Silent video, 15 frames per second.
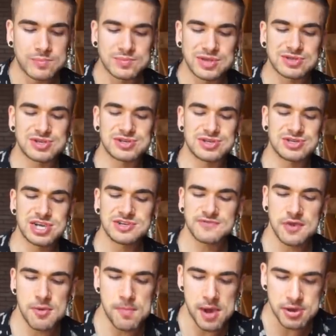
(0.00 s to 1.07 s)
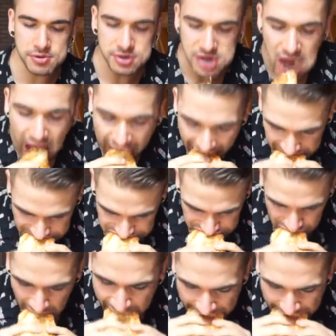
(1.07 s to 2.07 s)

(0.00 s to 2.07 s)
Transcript: much about it, guys. It's just pancakes. It's